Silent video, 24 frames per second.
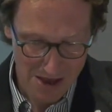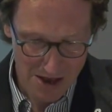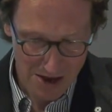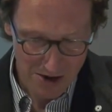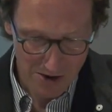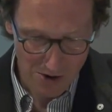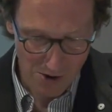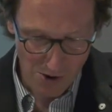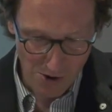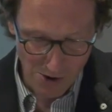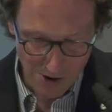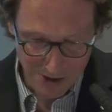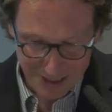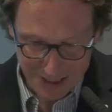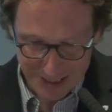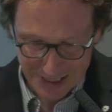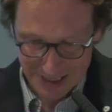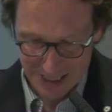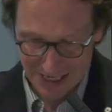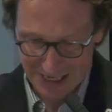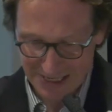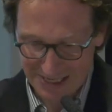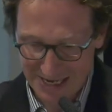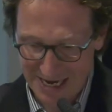
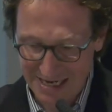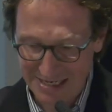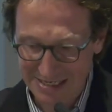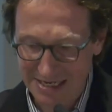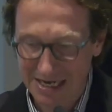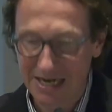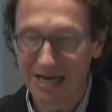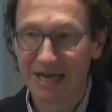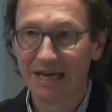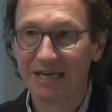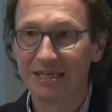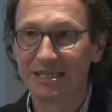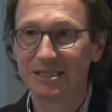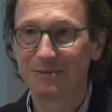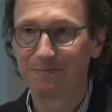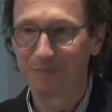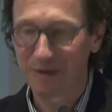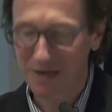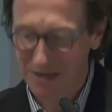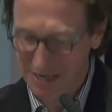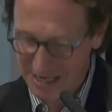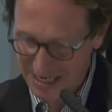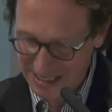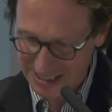calls that
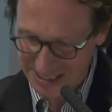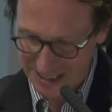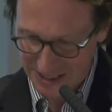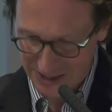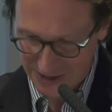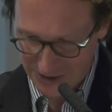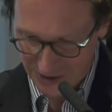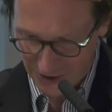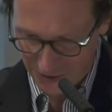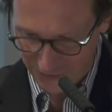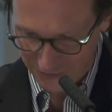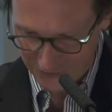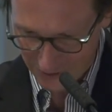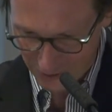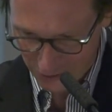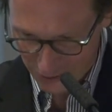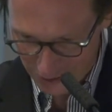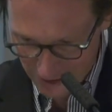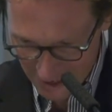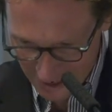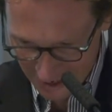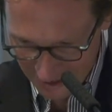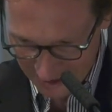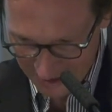spirit of the
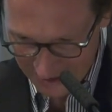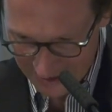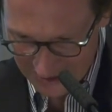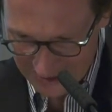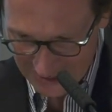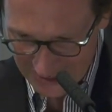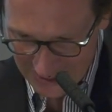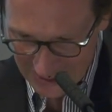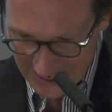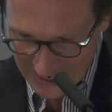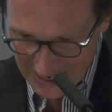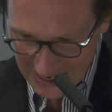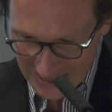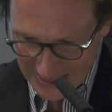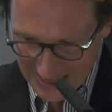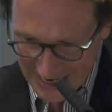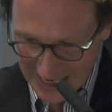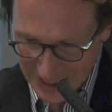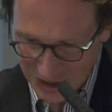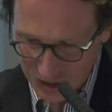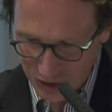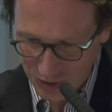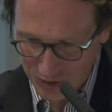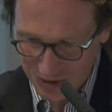thing
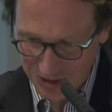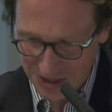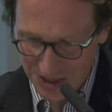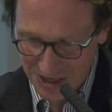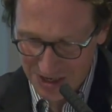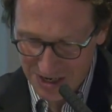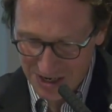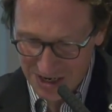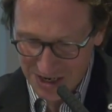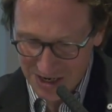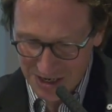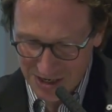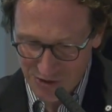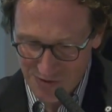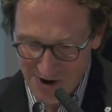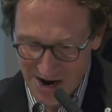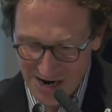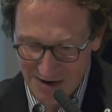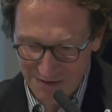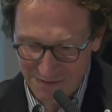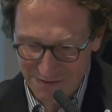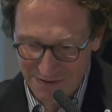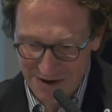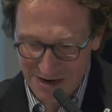that should
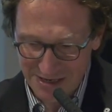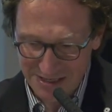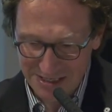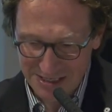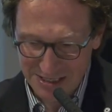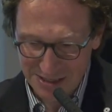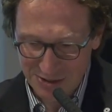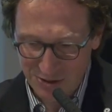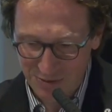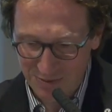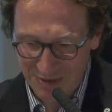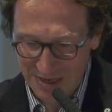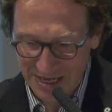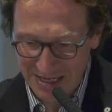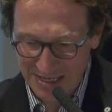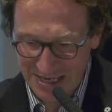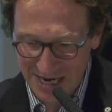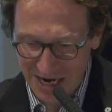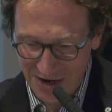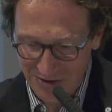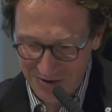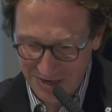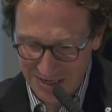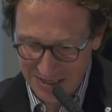drive us
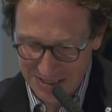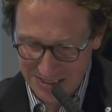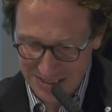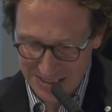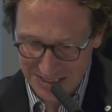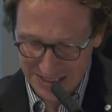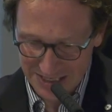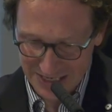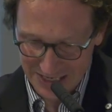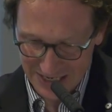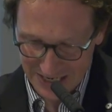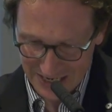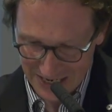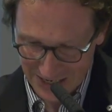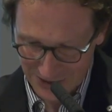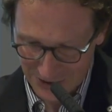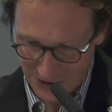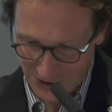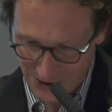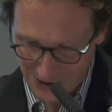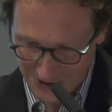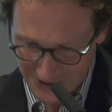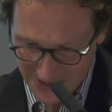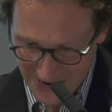humanitarians at
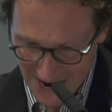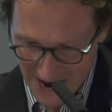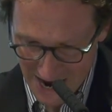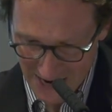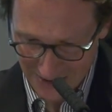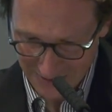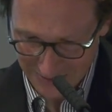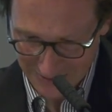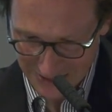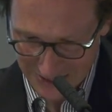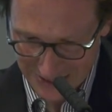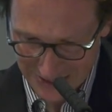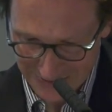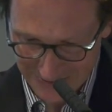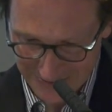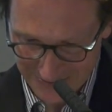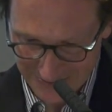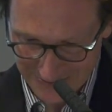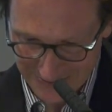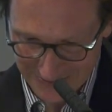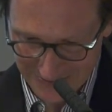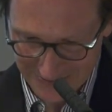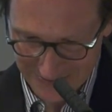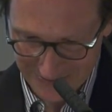all times.
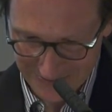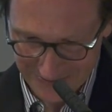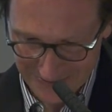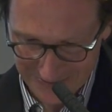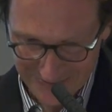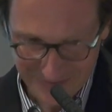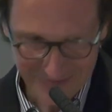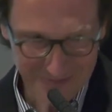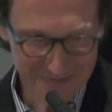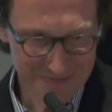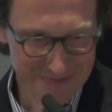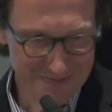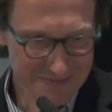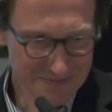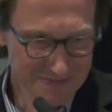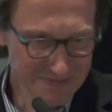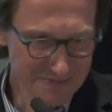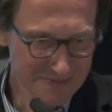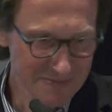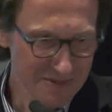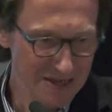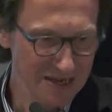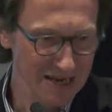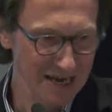
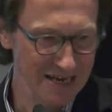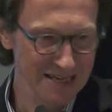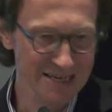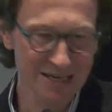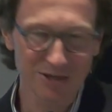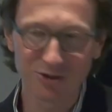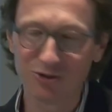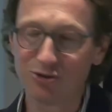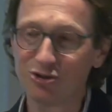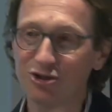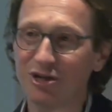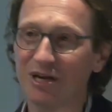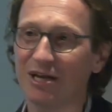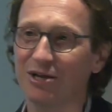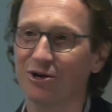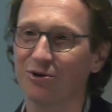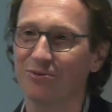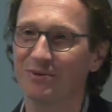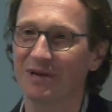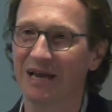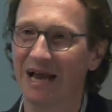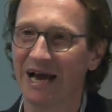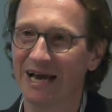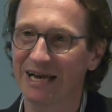And I usually
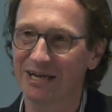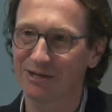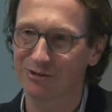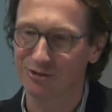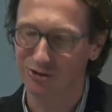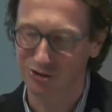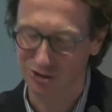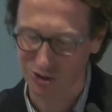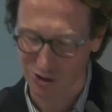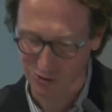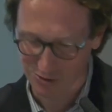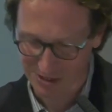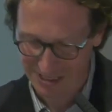don't like to show